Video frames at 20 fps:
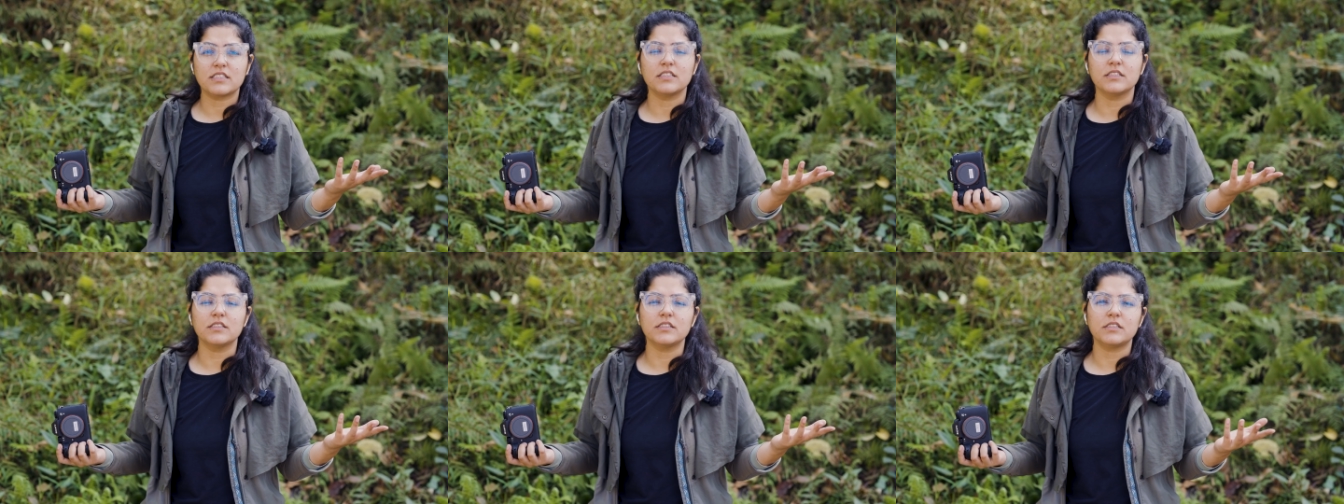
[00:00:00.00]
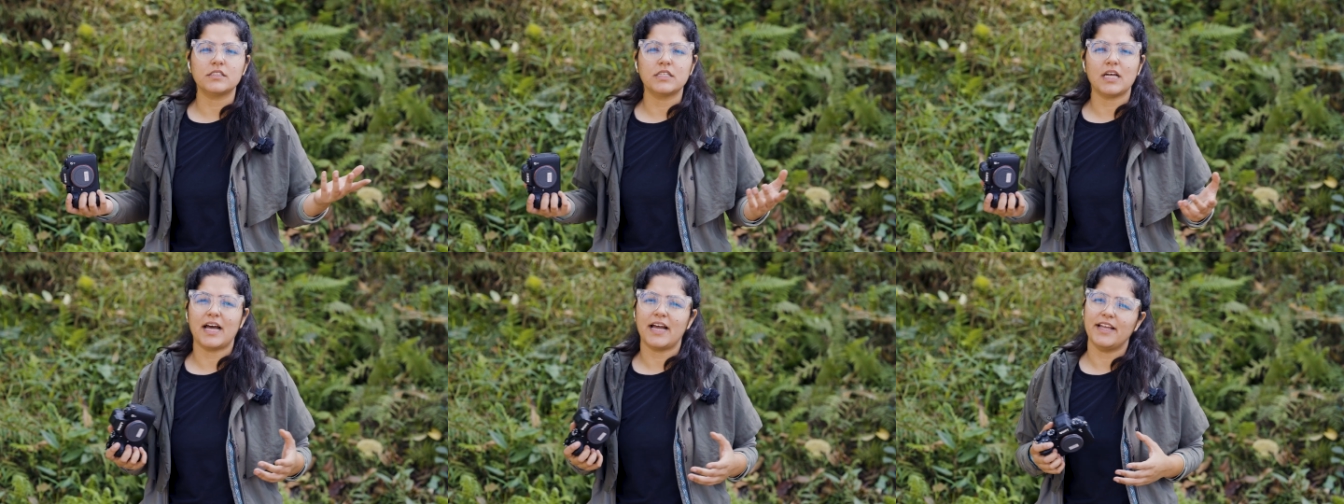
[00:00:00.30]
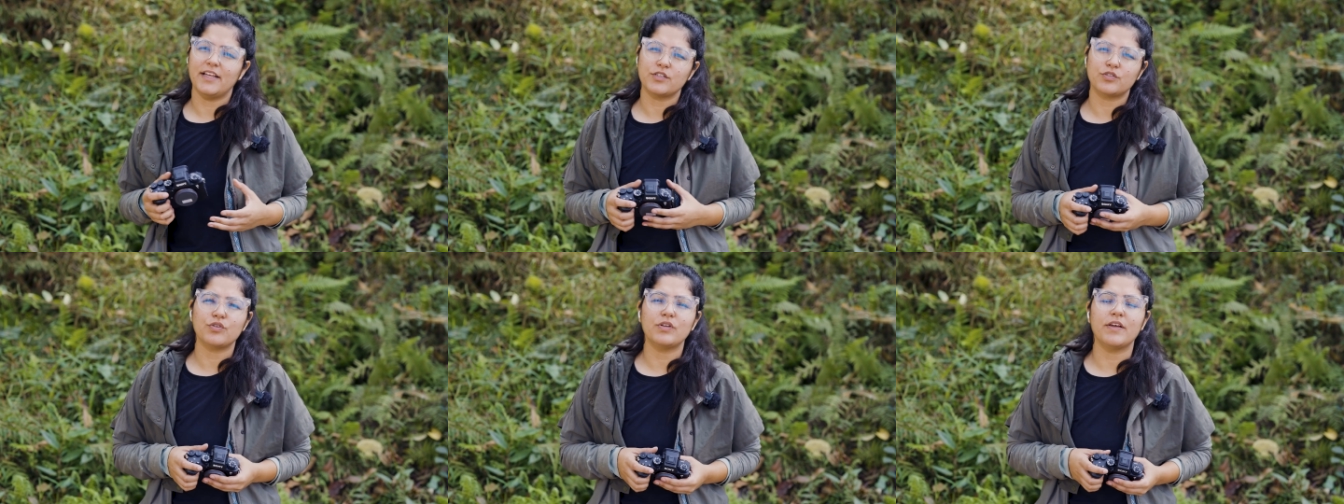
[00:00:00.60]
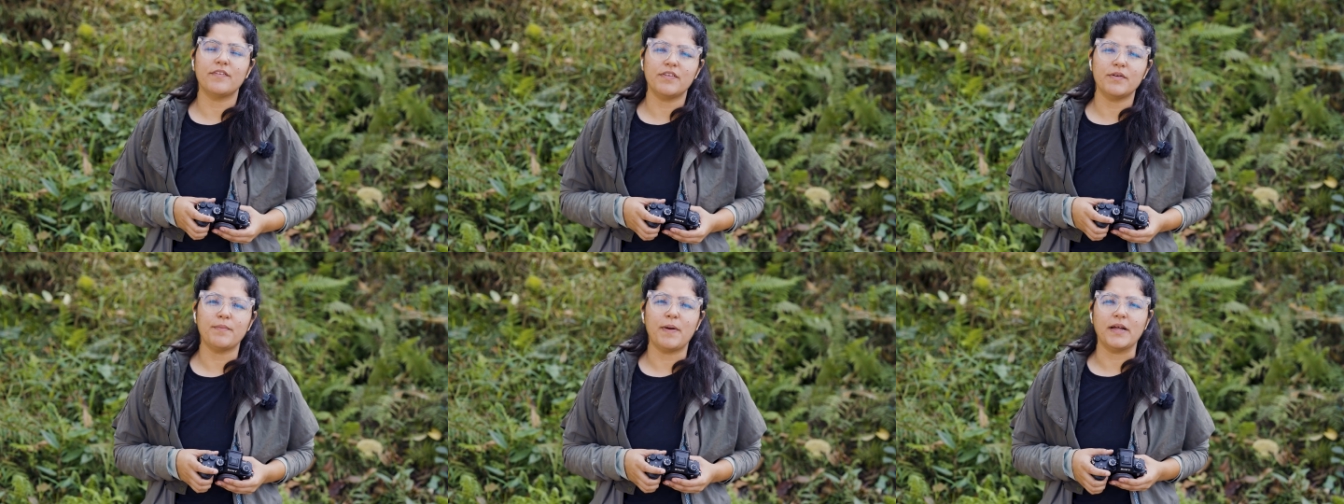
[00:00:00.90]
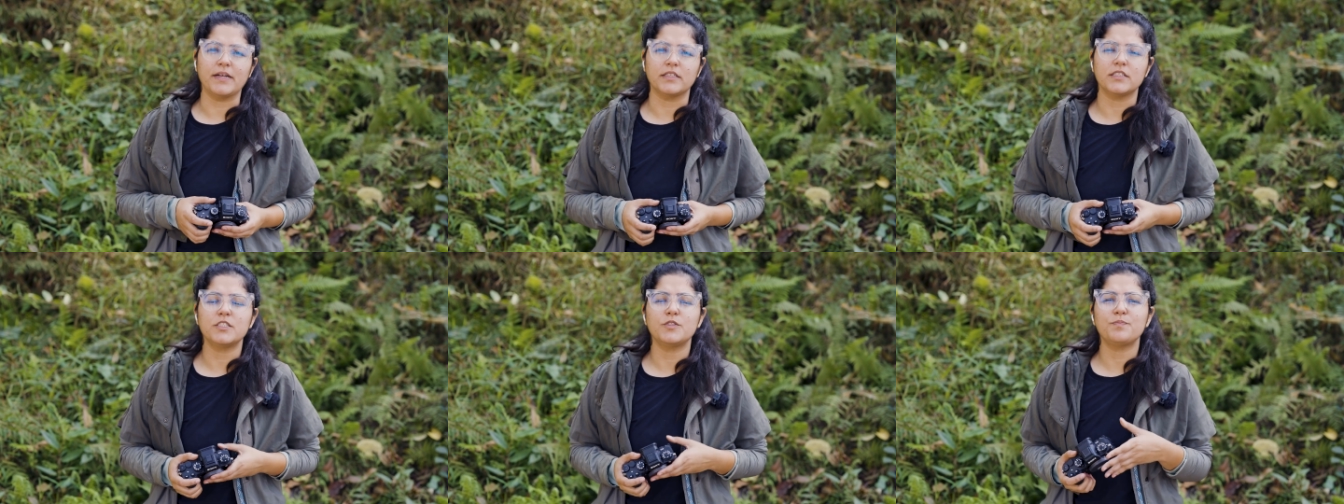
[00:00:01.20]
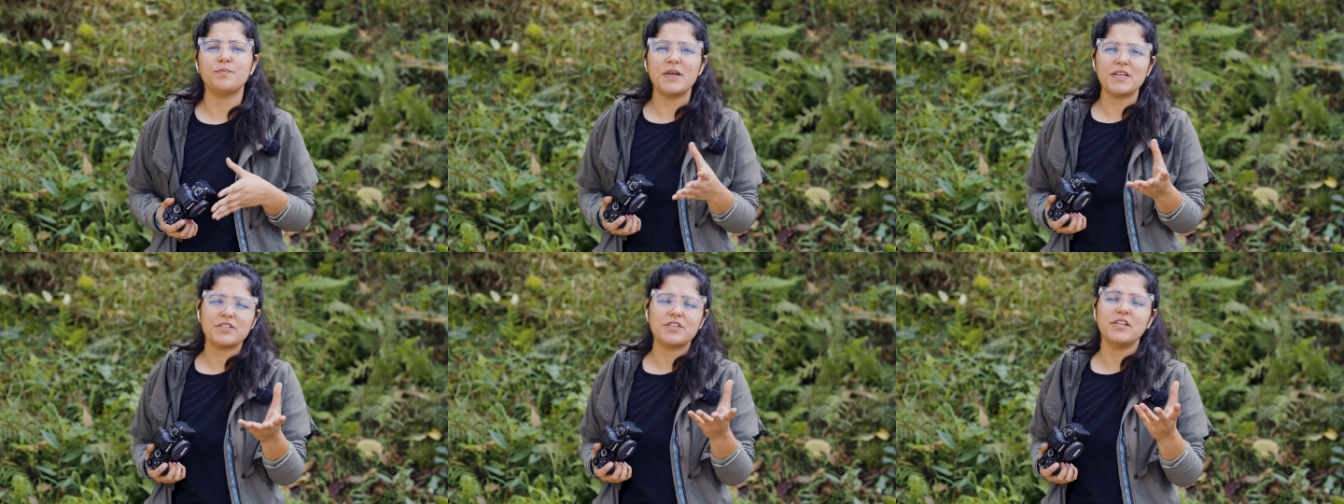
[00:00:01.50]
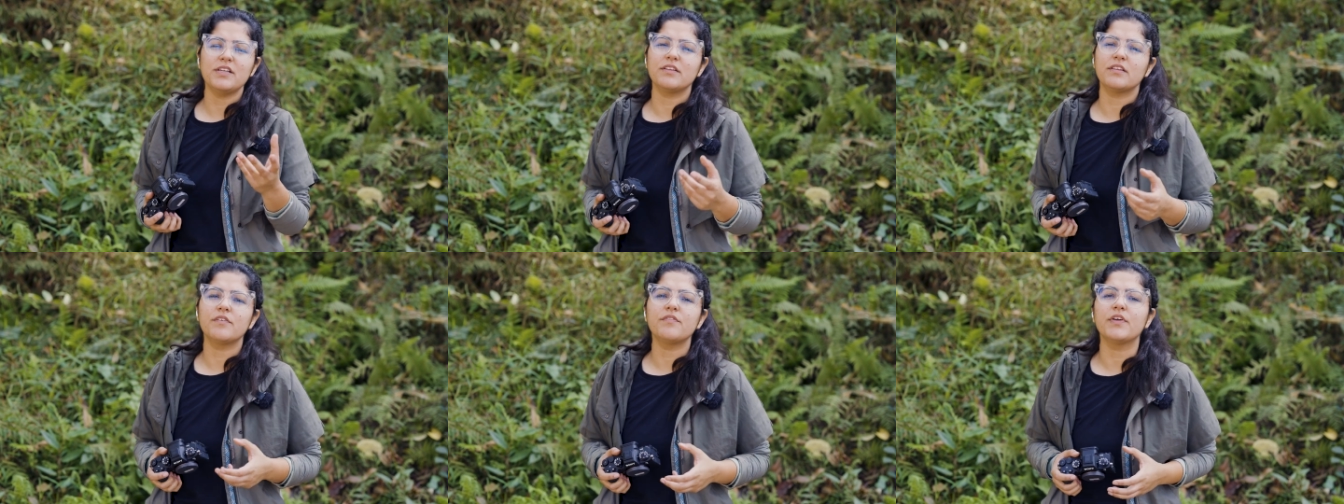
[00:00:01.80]
this, the ISO level matters,
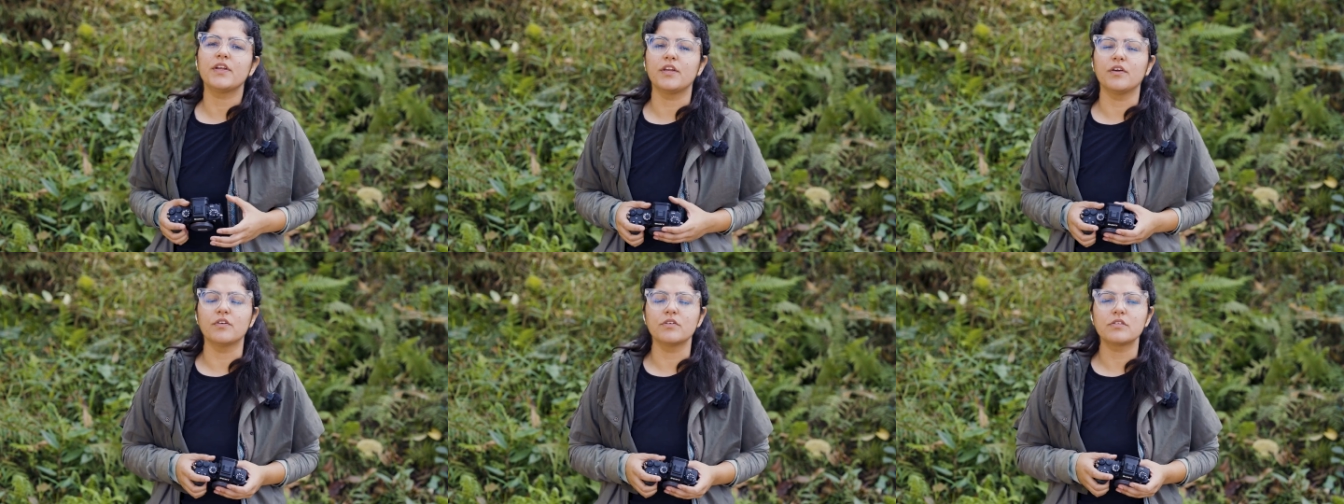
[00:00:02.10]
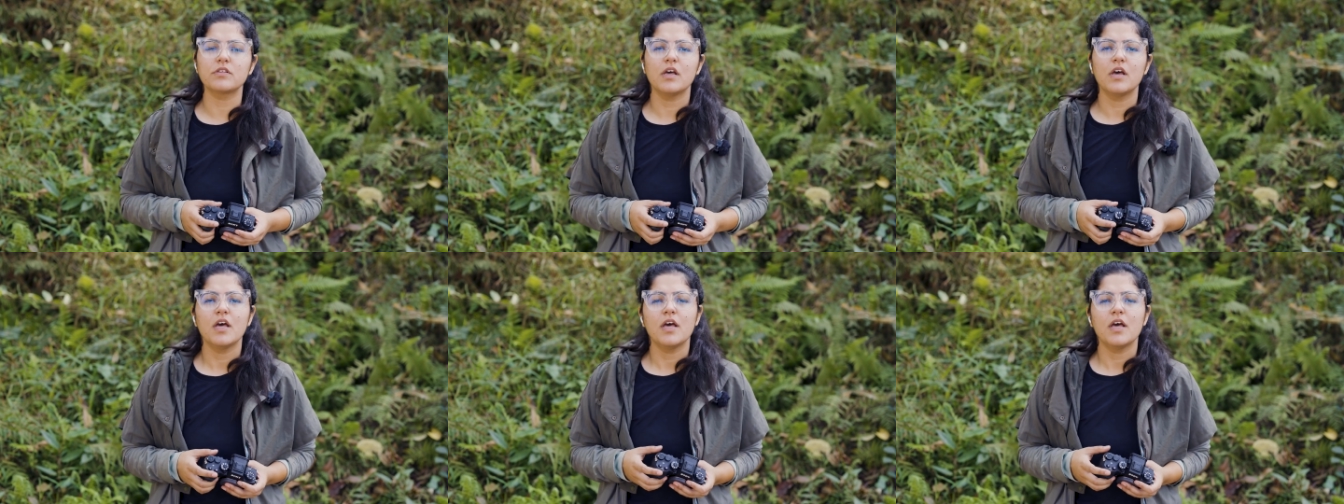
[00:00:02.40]
especially in the videos.